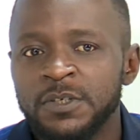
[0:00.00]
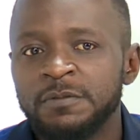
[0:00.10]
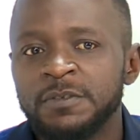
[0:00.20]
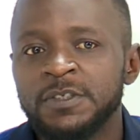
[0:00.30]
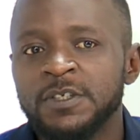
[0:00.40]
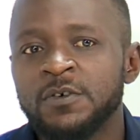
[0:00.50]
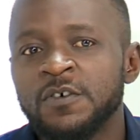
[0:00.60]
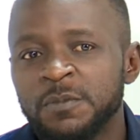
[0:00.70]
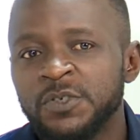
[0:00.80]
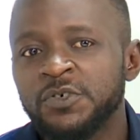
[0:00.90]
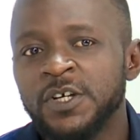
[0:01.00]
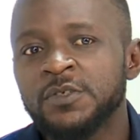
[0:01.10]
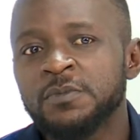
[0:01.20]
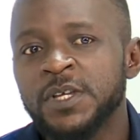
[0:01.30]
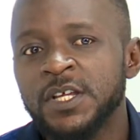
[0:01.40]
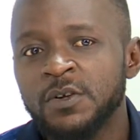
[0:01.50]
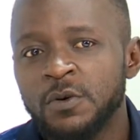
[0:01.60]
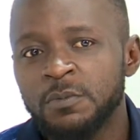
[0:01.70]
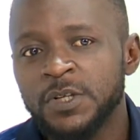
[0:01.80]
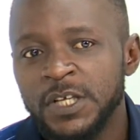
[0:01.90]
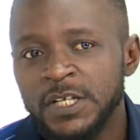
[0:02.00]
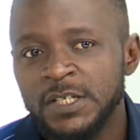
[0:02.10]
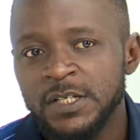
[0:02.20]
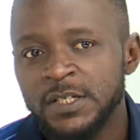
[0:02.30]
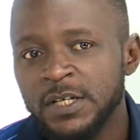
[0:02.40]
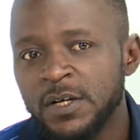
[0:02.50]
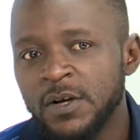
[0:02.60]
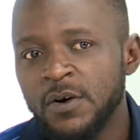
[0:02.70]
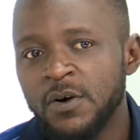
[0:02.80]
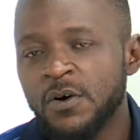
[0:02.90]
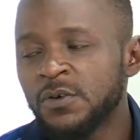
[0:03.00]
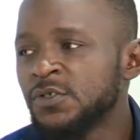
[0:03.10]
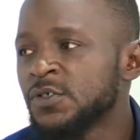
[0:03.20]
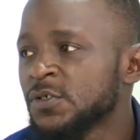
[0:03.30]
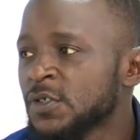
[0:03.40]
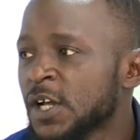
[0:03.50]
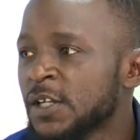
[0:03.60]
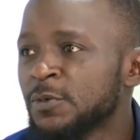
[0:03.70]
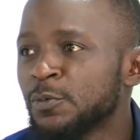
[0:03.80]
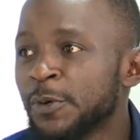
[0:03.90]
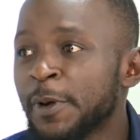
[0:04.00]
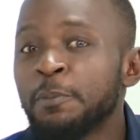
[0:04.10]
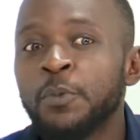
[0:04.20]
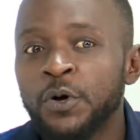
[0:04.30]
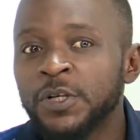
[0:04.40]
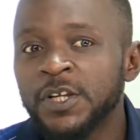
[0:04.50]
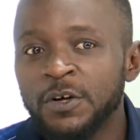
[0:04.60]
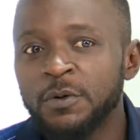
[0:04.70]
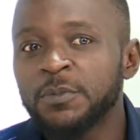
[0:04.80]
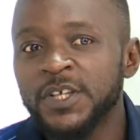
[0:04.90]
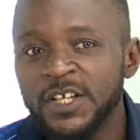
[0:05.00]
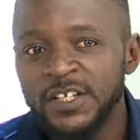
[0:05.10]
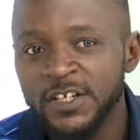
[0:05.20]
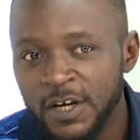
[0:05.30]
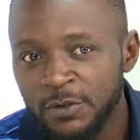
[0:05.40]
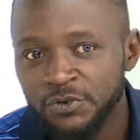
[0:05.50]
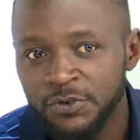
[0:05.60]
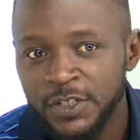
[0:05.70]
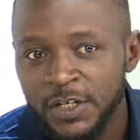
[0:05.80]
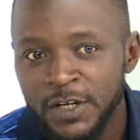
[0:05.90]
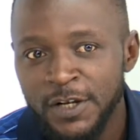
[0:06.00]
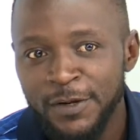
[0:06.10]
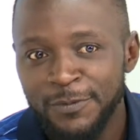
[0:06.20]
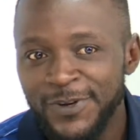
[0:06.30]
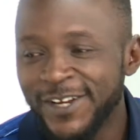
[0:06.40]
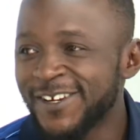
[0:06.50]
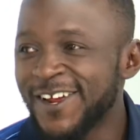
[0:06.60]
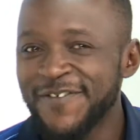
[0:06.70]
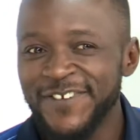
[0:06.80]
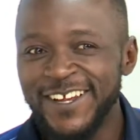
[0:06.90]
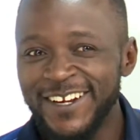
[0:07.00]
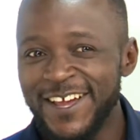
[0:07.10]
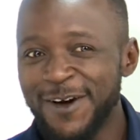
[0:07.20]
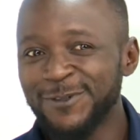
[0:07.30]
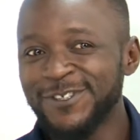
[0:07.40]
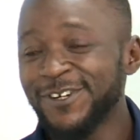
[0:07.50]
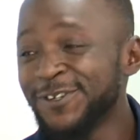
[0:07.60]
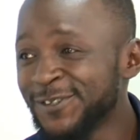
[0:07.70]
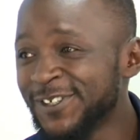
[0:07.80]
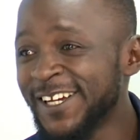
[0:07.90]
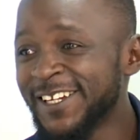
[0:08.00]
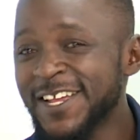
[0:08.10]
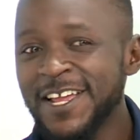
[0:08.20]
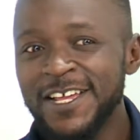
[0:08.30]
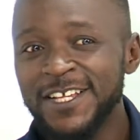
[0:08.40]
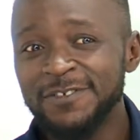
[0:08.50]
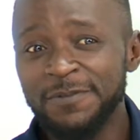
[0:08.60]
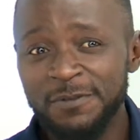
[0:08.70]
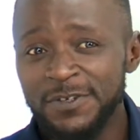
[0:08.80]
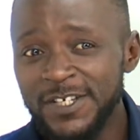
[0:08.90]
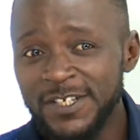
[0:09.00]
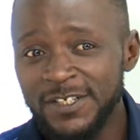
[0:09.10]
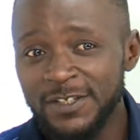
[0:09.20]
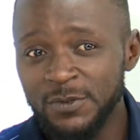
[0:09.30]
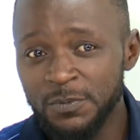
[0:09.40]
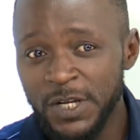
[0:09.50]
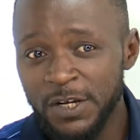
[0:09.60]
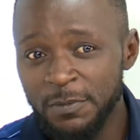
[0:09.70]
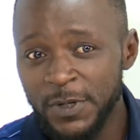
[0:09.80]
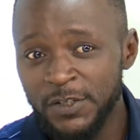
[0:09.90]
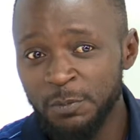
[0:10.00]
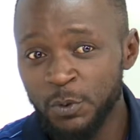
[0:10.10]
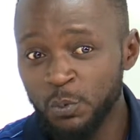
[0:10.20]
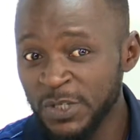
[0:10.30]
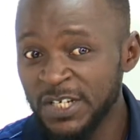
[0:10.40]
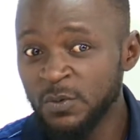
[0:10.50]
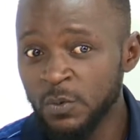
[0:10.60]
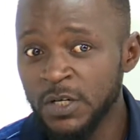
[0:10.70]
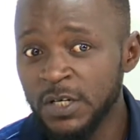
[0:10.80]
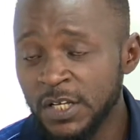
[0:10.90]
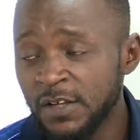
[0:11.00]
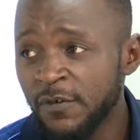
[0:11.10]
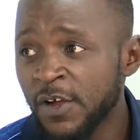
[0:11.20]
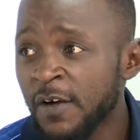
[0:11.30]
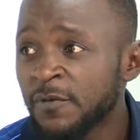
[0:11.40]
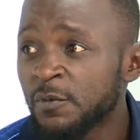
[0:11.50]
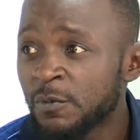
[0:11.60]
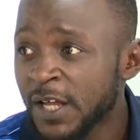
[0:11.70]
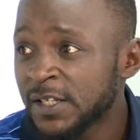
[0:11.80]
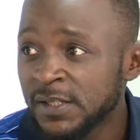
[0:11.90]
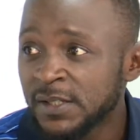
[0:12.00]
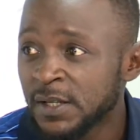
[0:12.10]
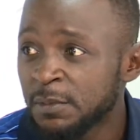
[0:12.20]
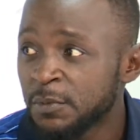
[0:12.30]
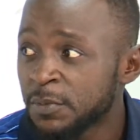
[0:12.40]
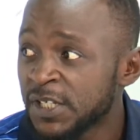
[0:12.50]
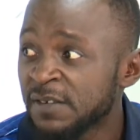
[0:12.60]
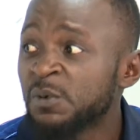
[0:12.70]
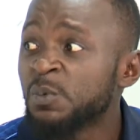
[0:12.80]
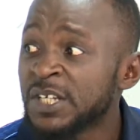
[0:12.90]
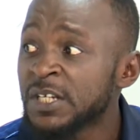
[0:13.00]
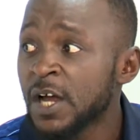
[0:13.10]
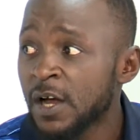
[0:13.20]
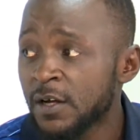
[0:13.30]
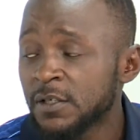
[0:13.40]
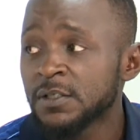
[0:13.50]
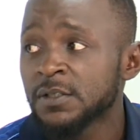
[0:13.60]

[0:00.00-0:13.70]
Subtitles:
it's the government trying to make it complicated, or it's just that we were born in a complicated country. But definitely I will tell you that it's very easy to make a passport within 1 day if you have the right system in place, even within hours.